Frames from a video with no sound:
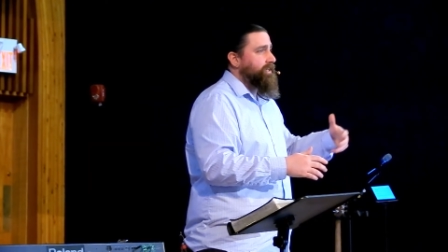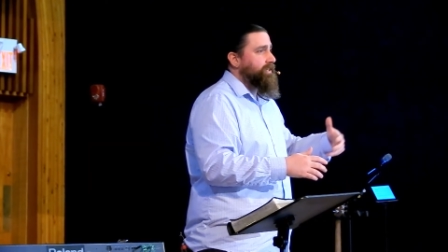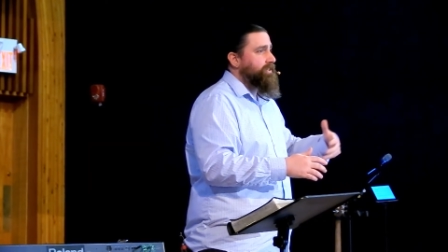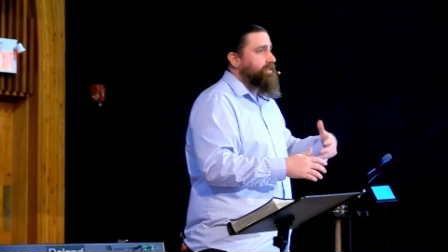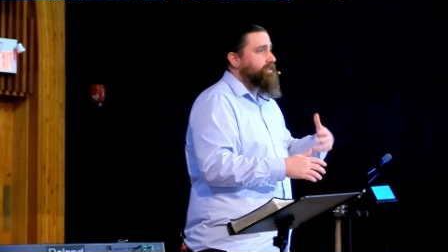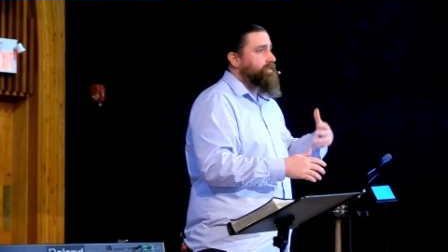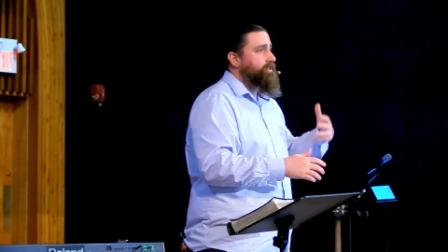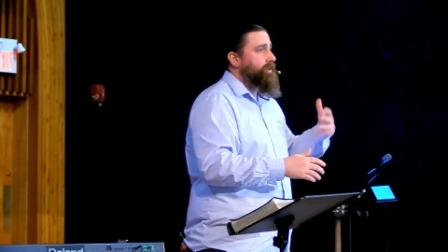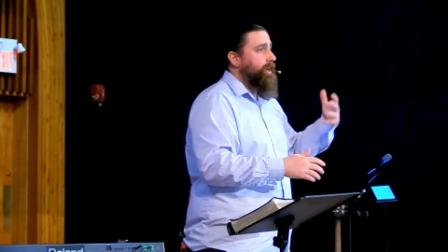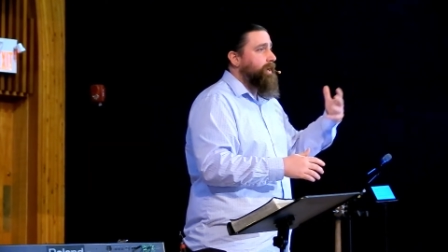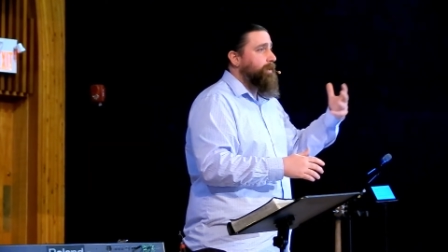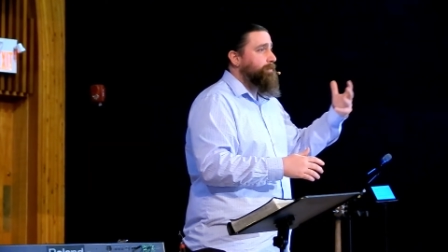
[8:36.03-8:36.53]

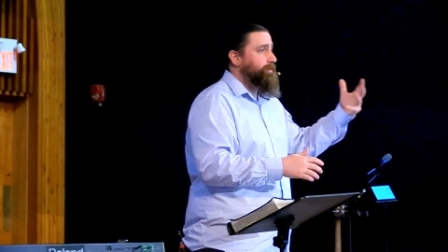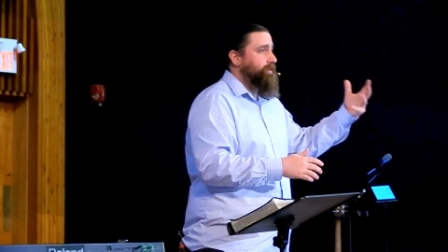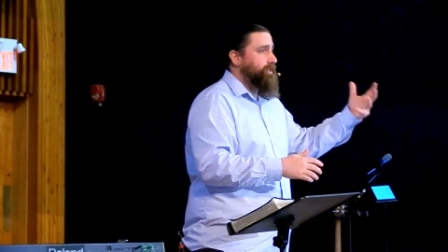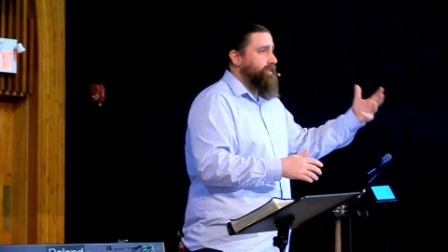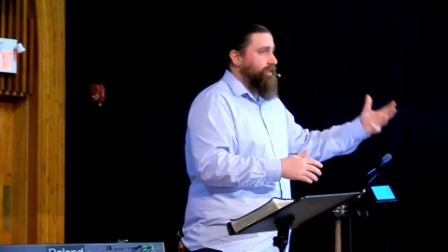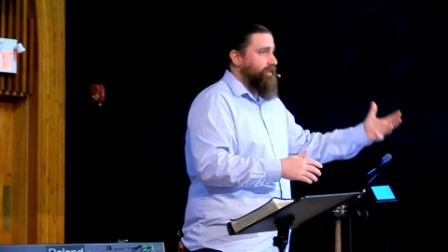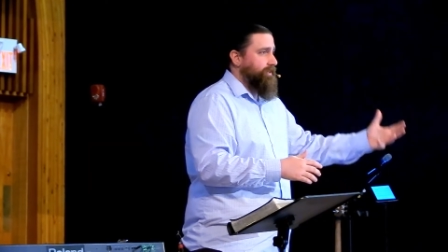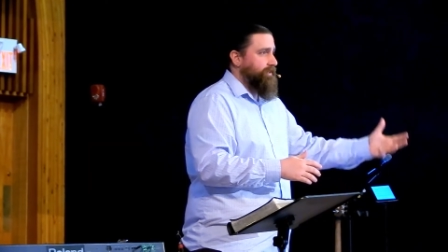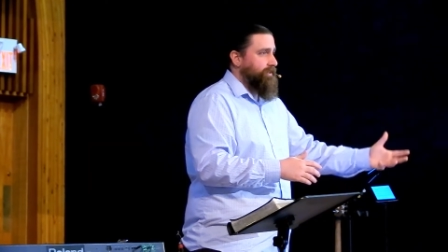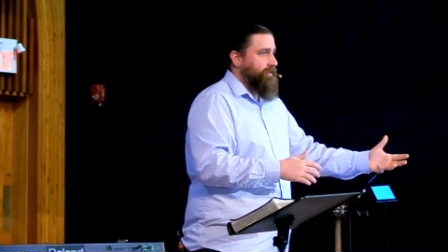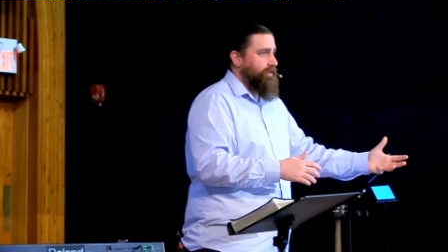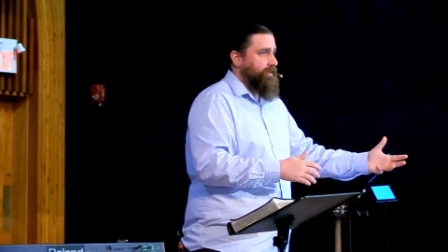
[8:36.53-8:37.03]

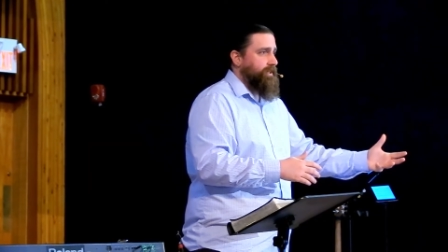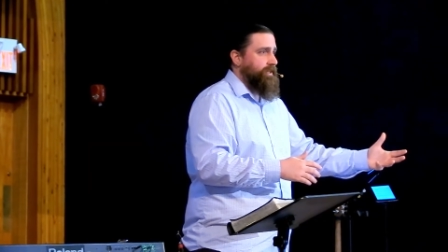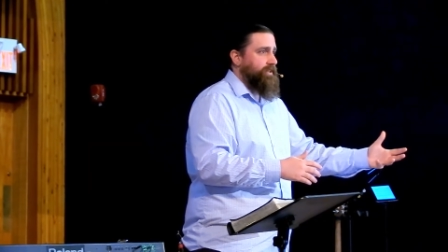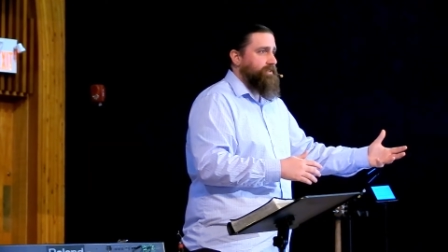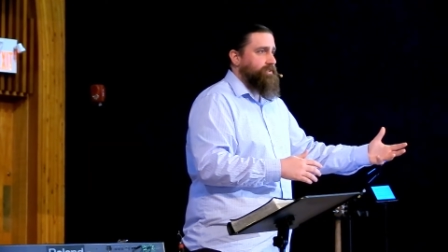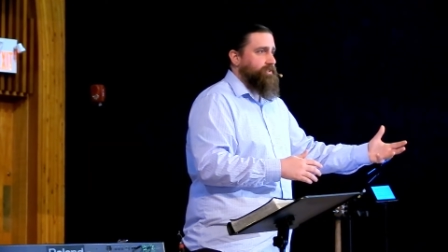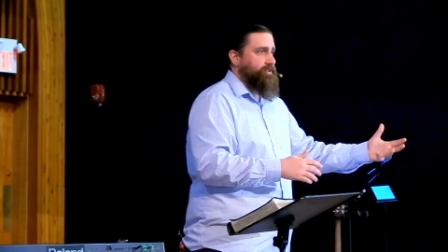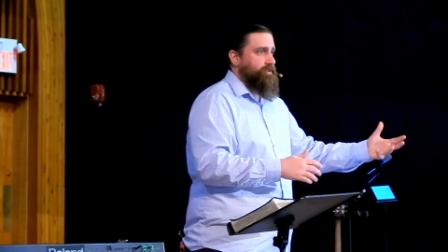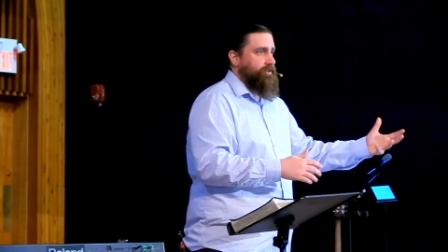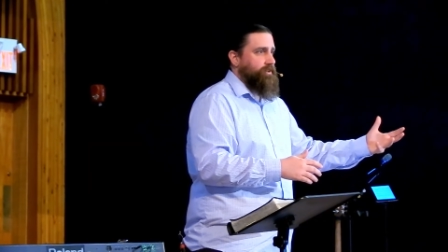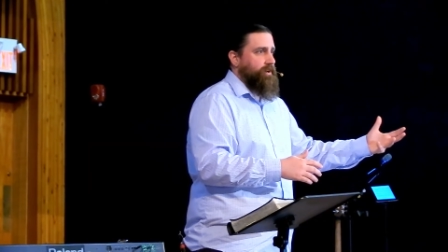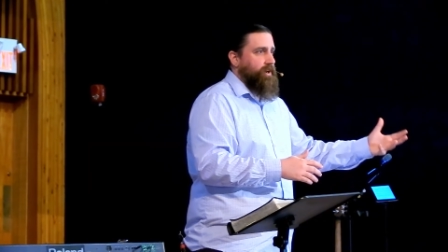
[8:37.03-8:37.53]
adopted
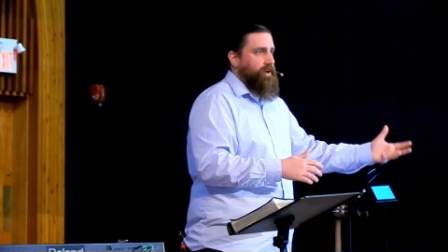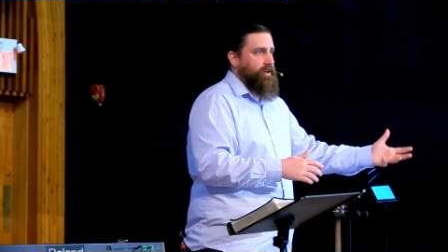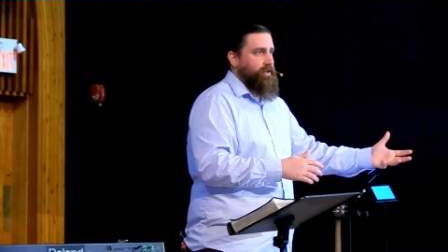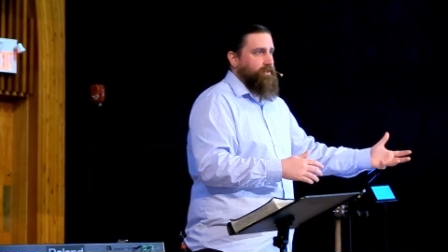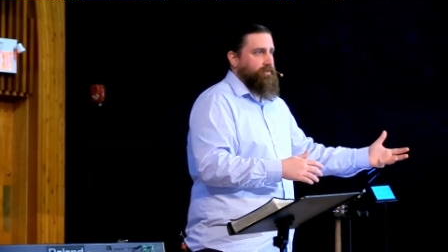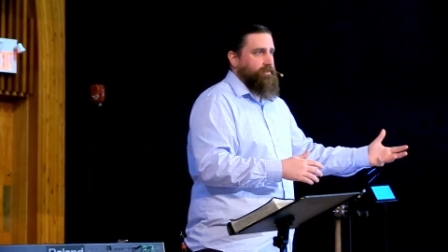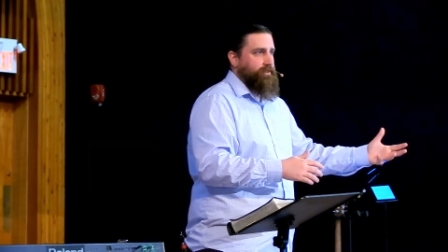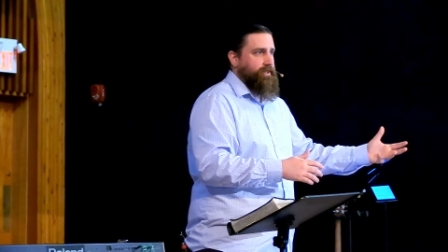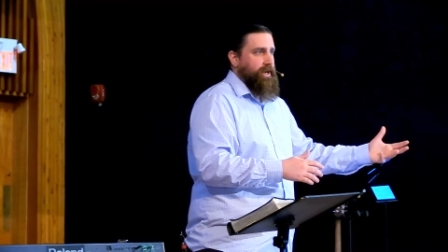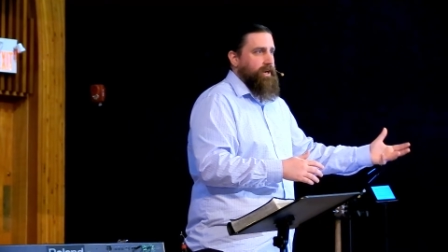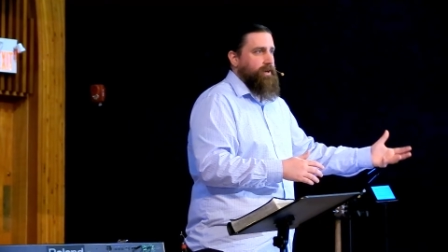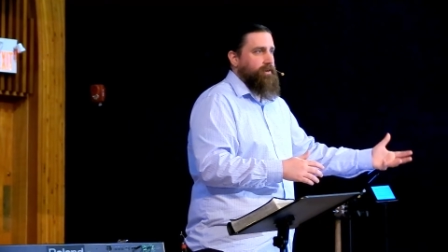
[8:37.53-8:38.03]
his
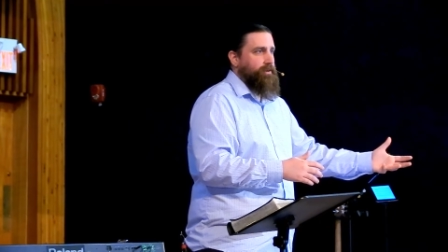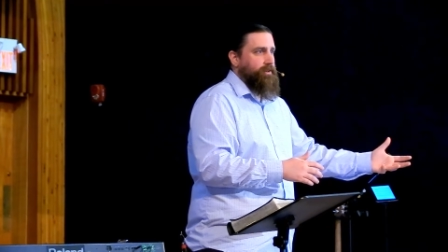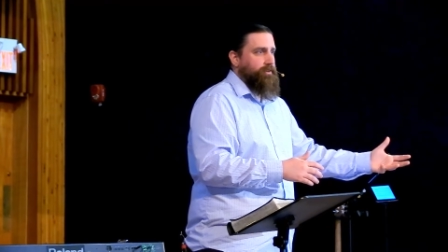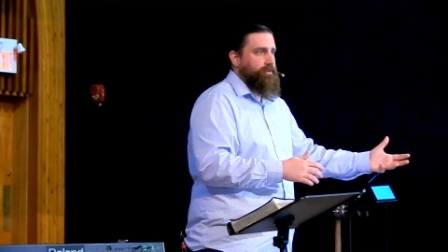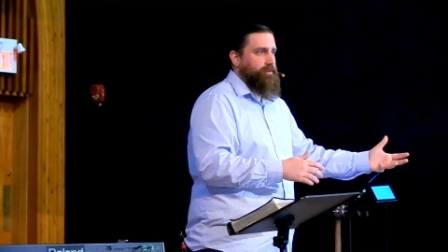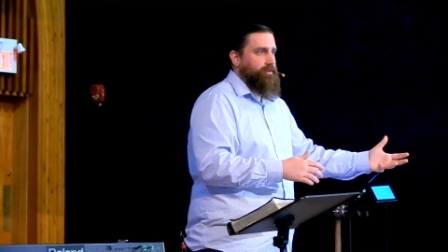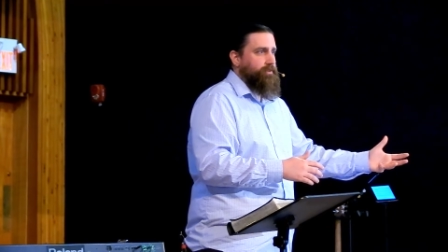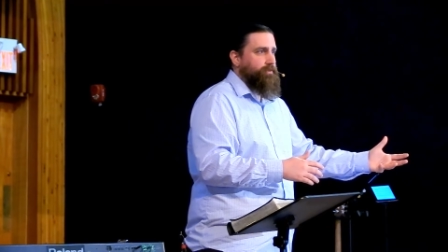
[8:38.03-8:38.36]
God character.